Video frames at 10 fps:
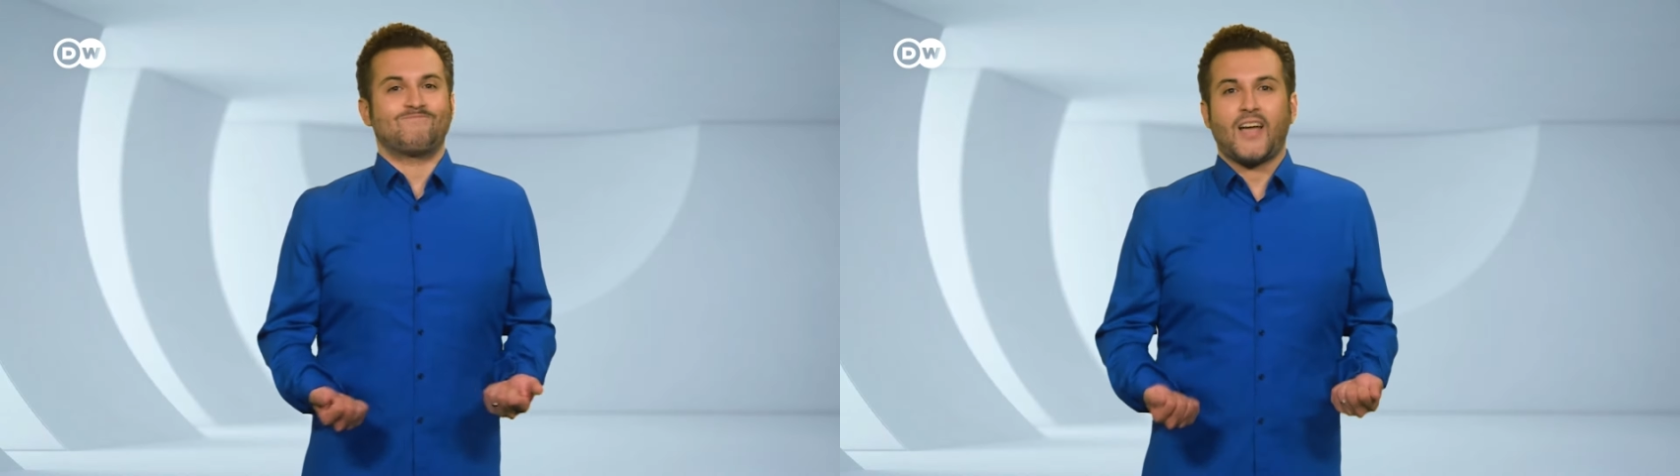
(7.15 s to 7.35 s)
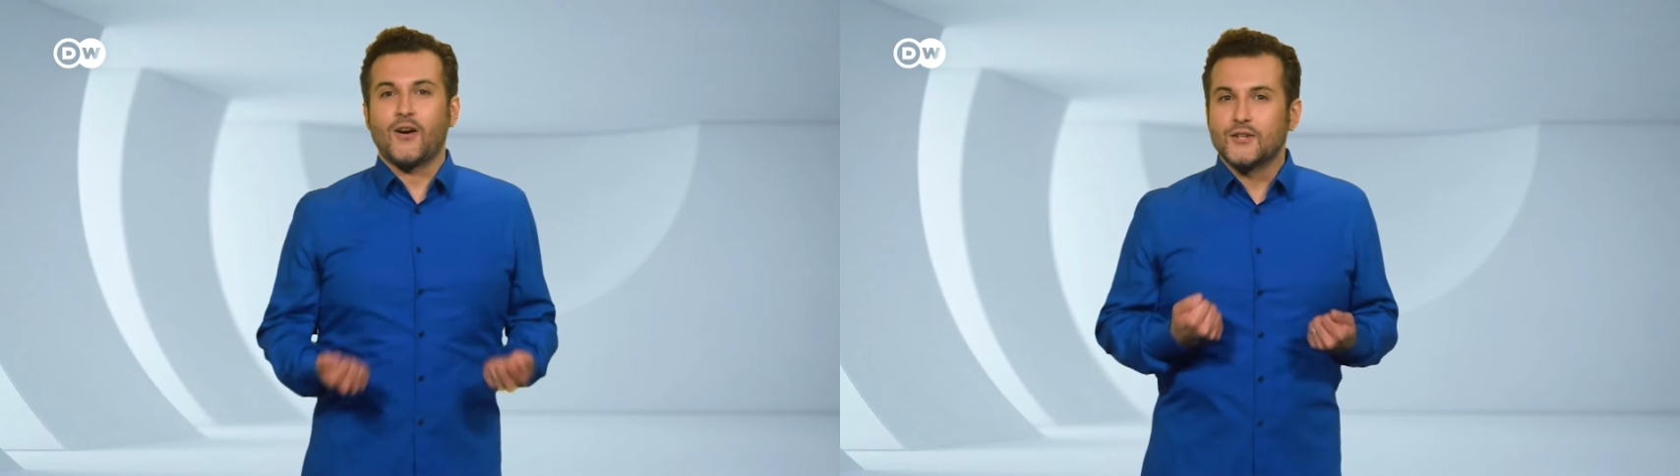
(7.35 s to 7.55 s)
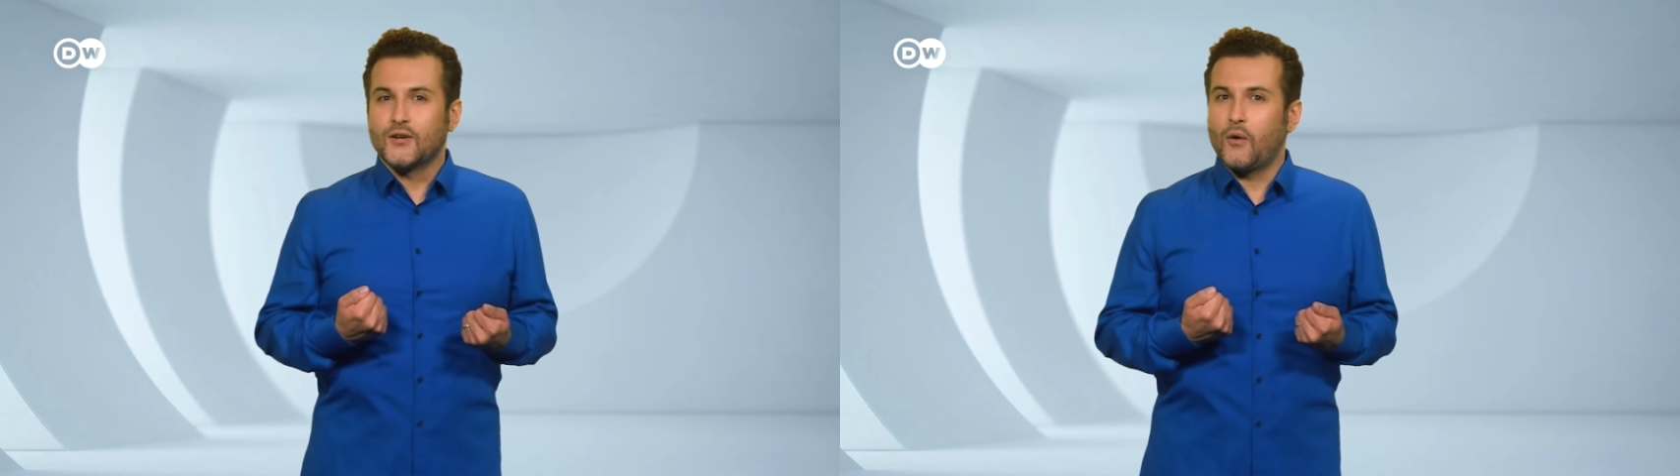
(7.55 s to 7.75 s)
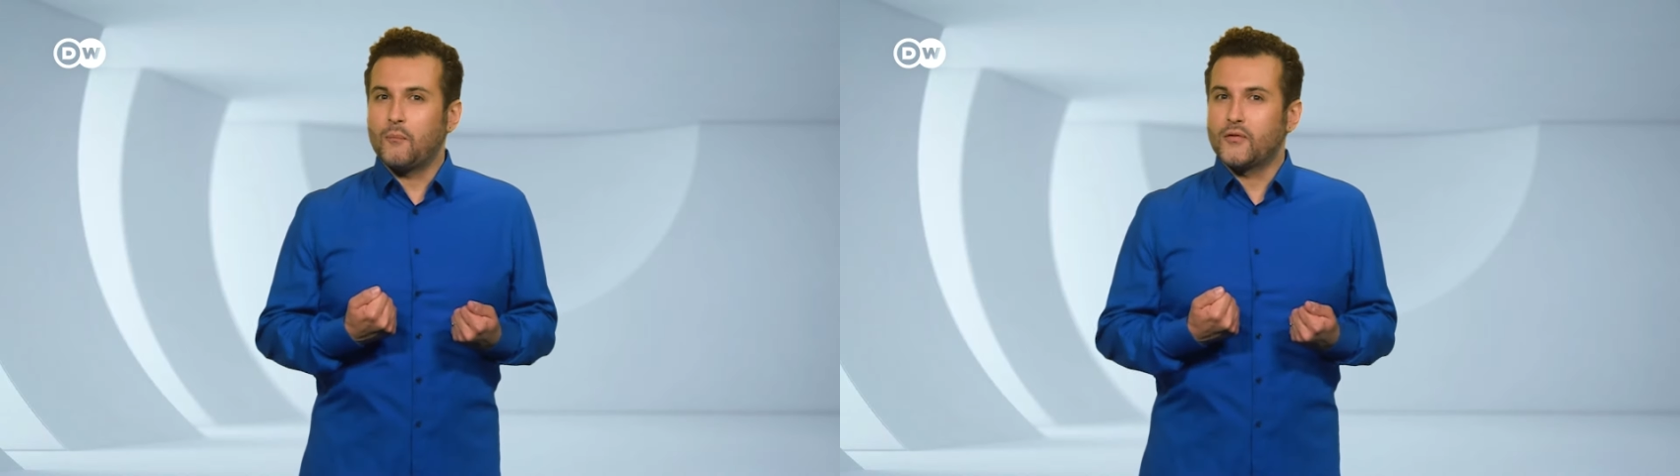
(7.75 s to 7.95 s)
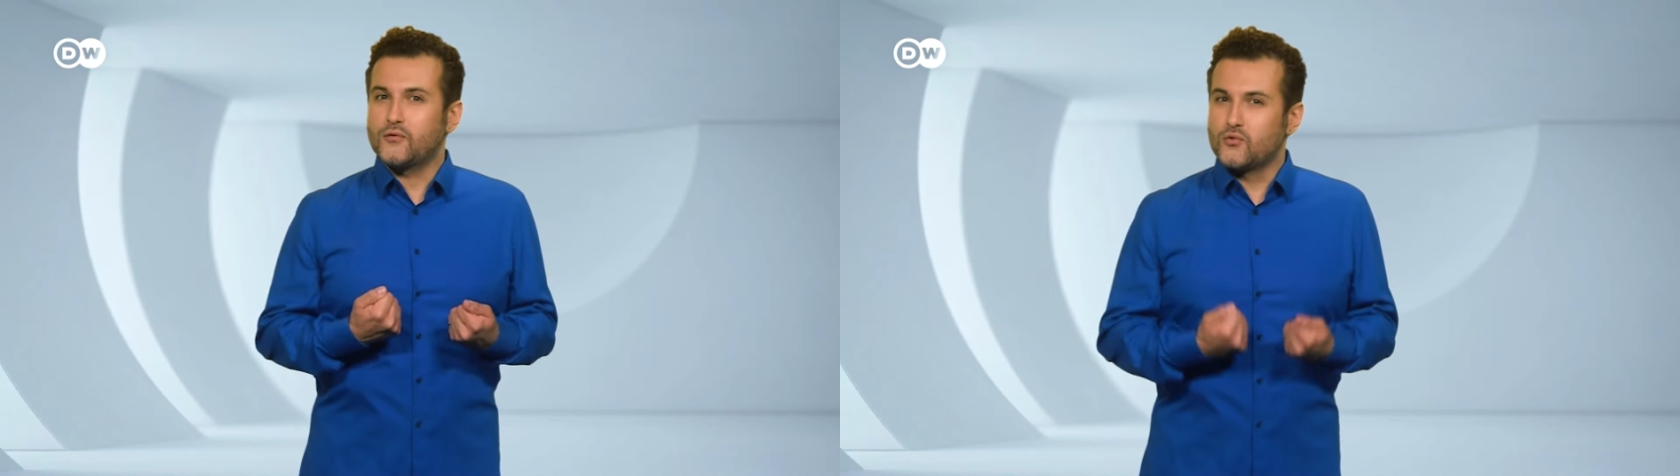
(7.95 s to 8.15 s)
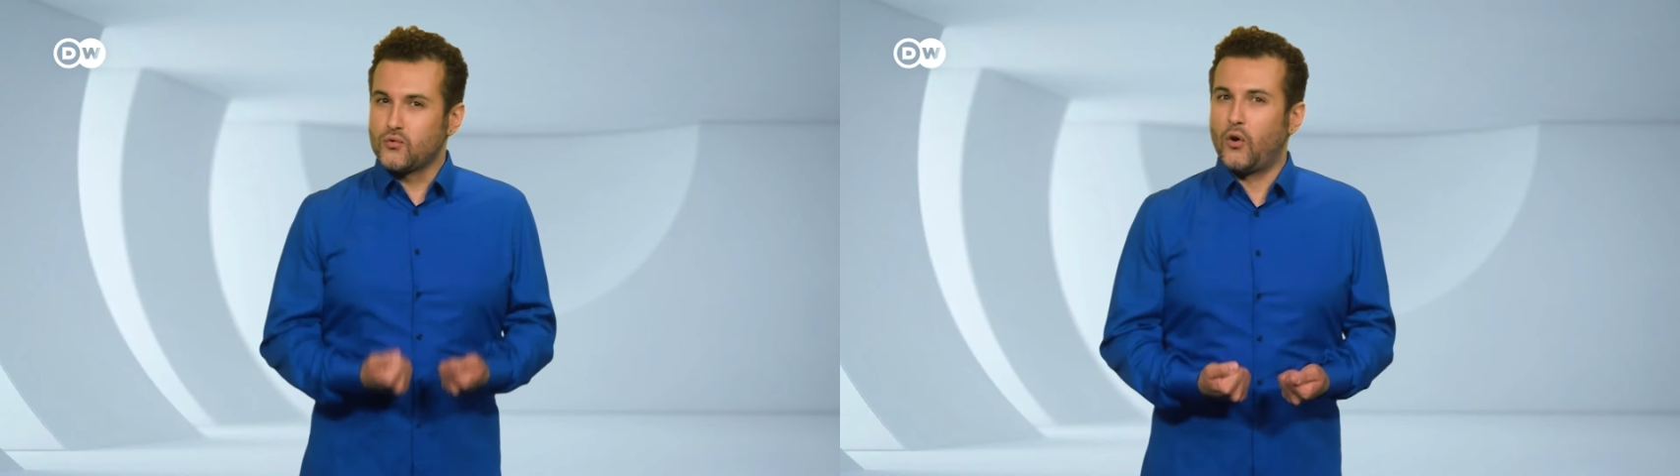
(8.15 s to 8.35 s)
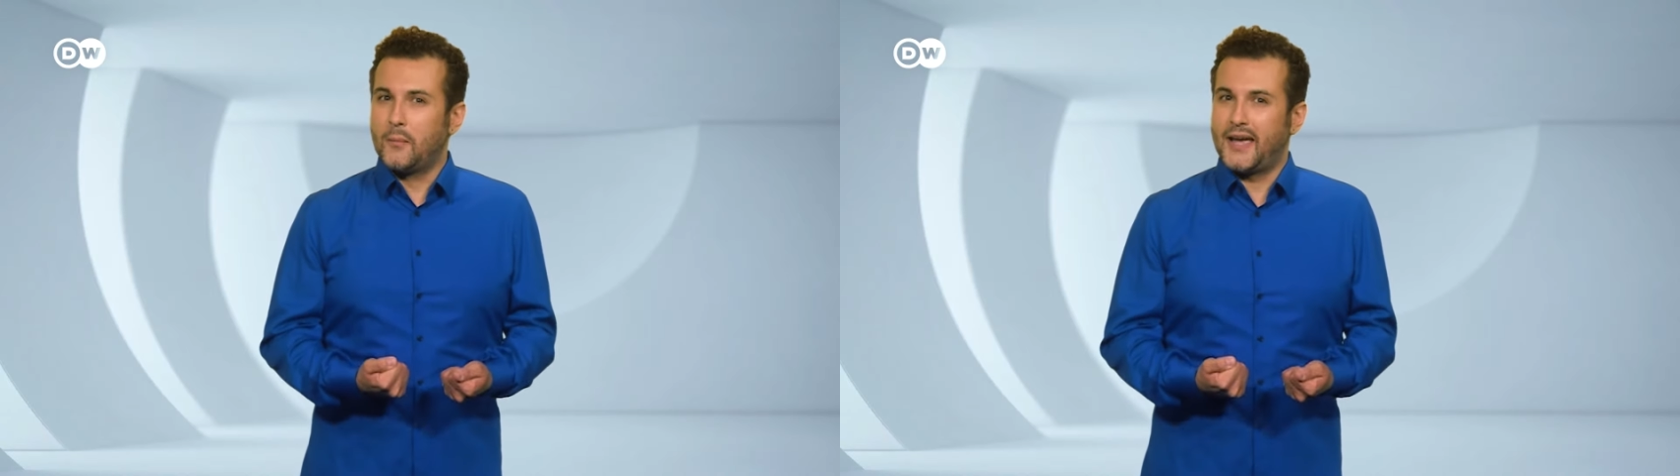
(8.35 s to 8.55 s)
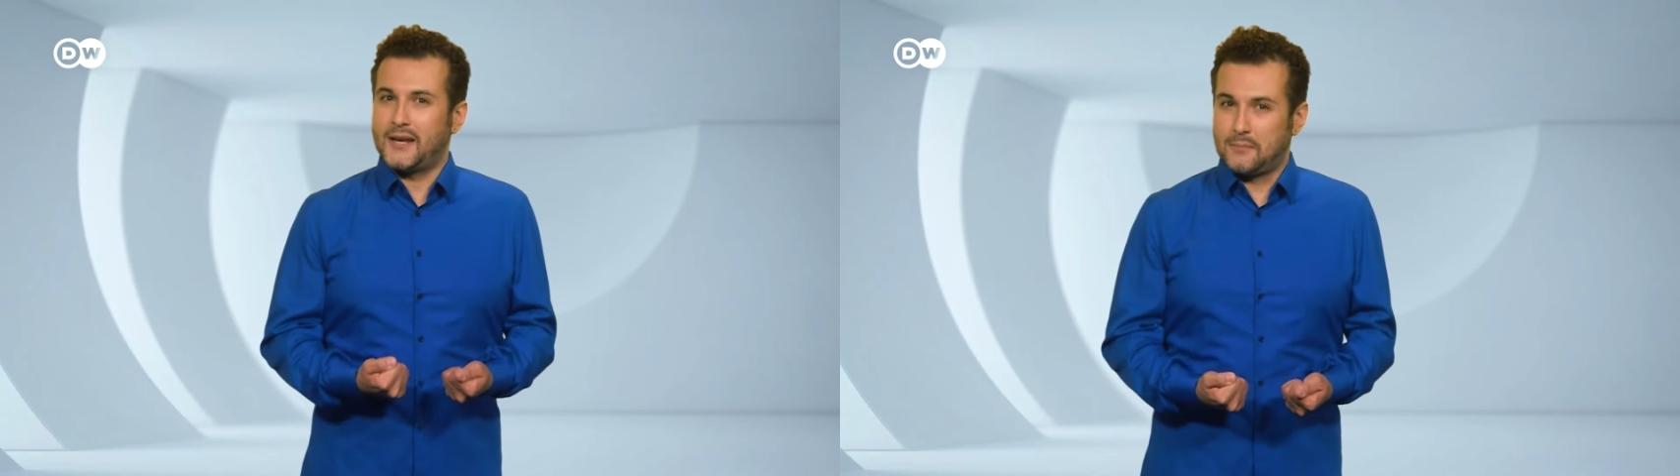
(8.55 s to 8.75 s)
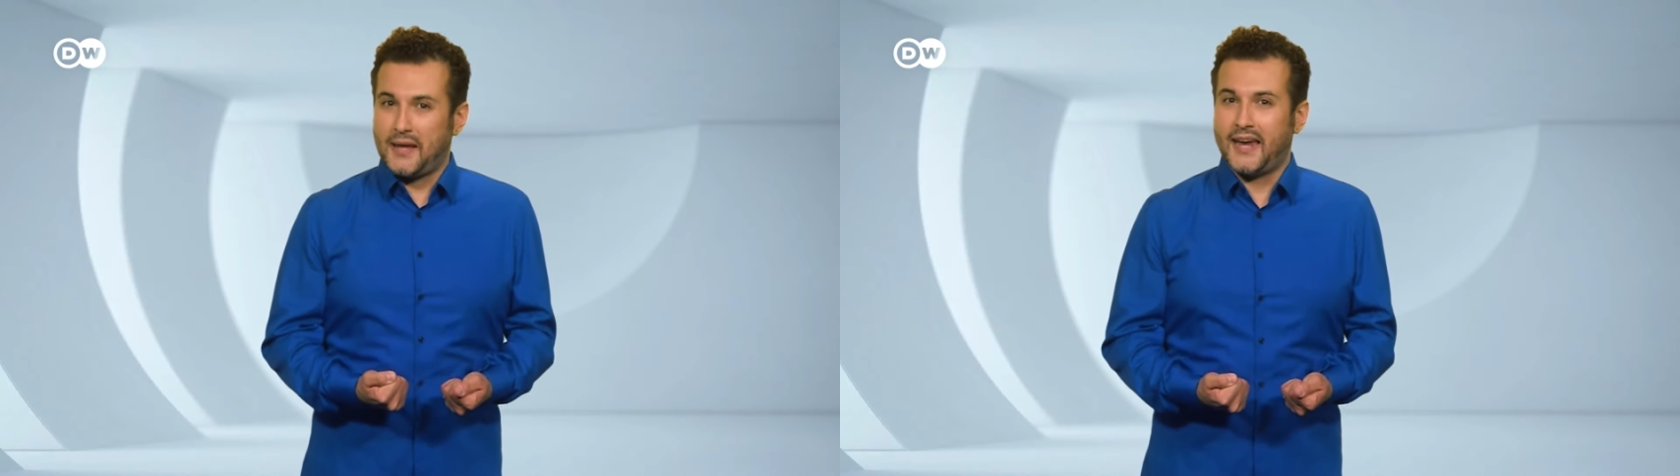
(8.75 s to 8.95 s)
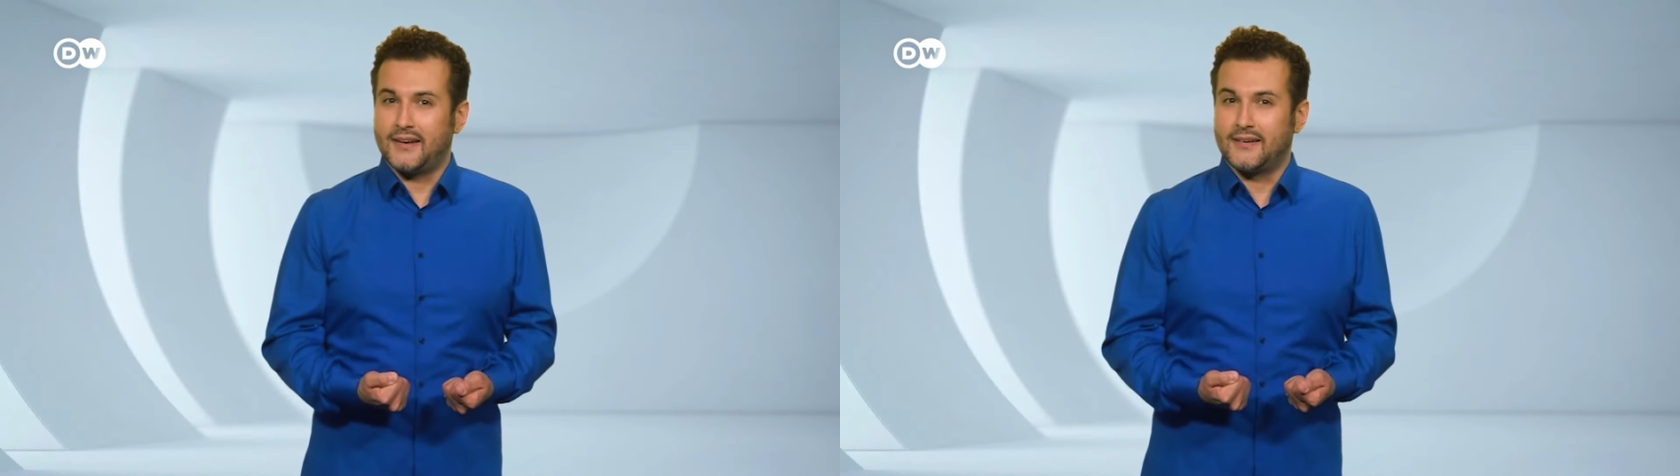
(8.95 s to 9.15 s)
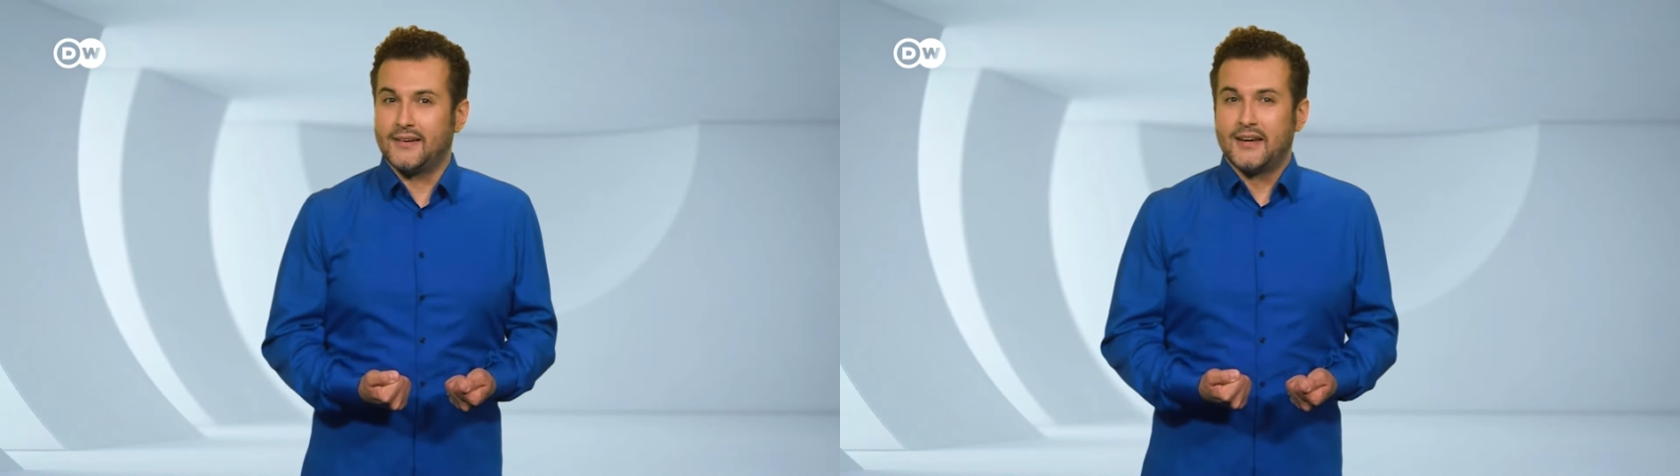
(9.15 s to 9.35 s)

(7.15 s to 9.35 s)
how to cope with trauma and pain